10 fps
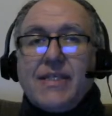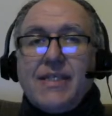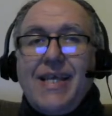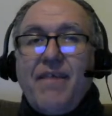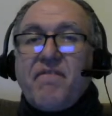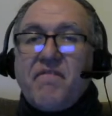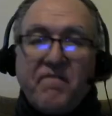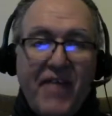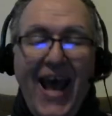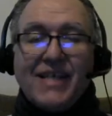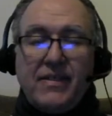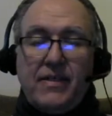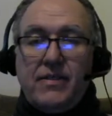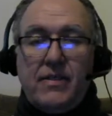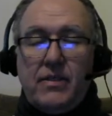That's the
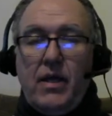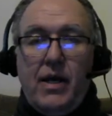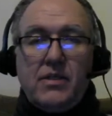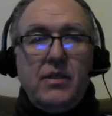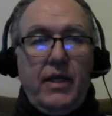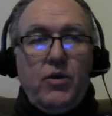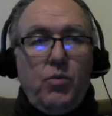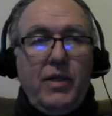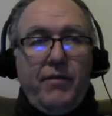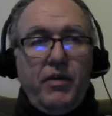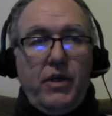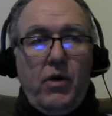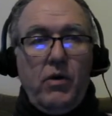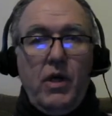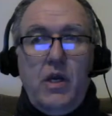fastest this oscillator will
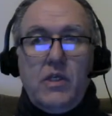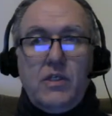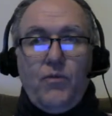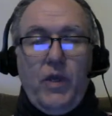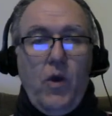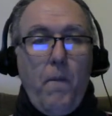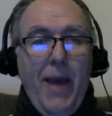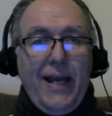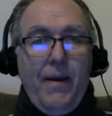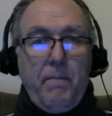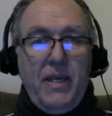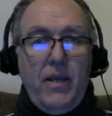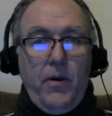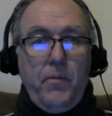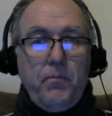ever go. So if we go back
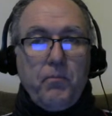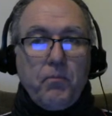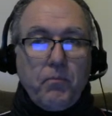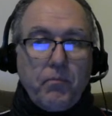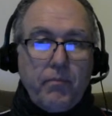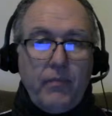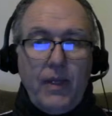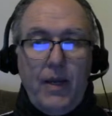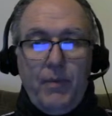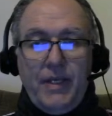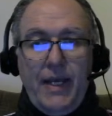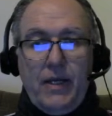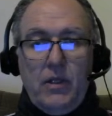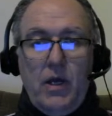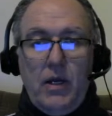up here and we
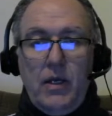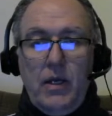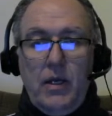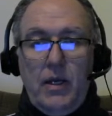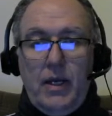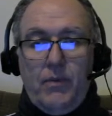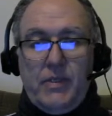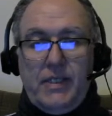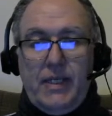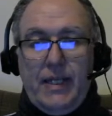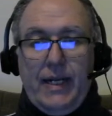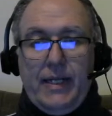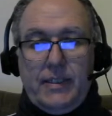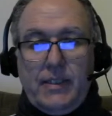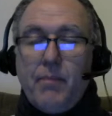take a look, and we see
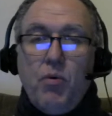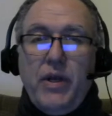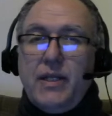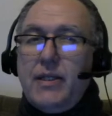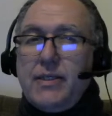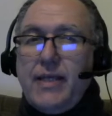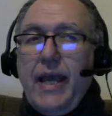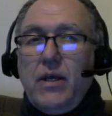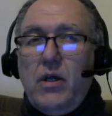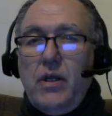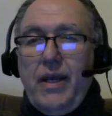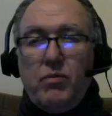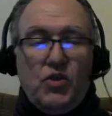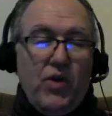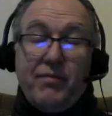that at some point in the
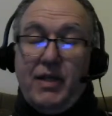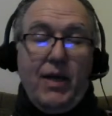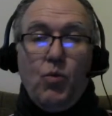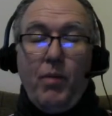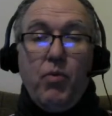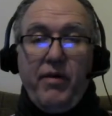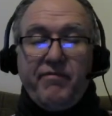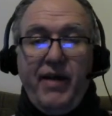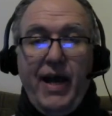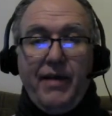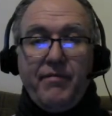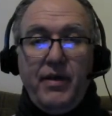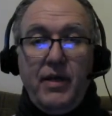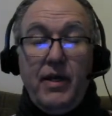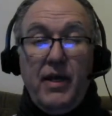cycle it was traveling at
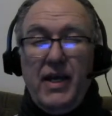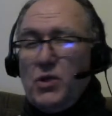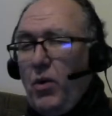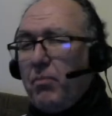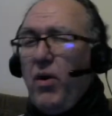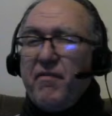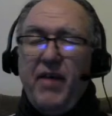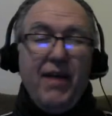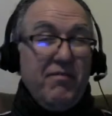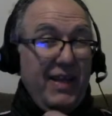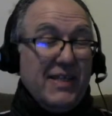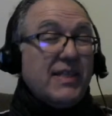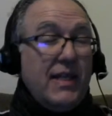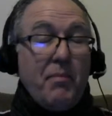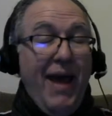1.5. Is 1.5
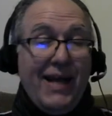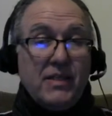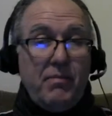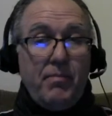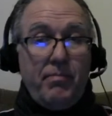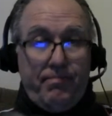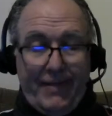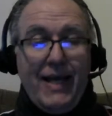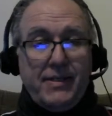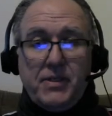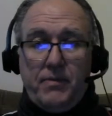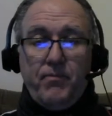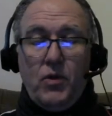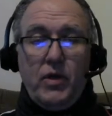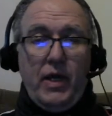less than the maximum?
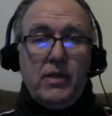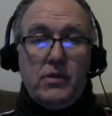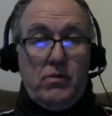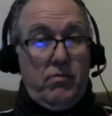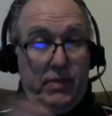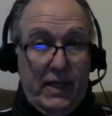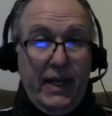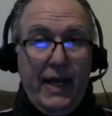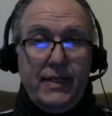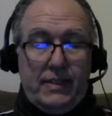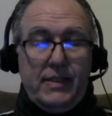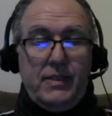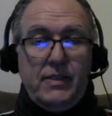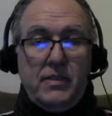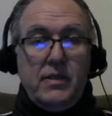Yes. Okay, so again,
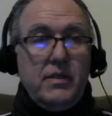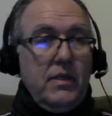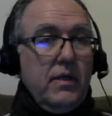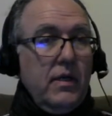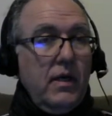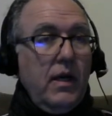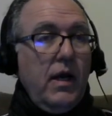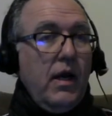it's consistent.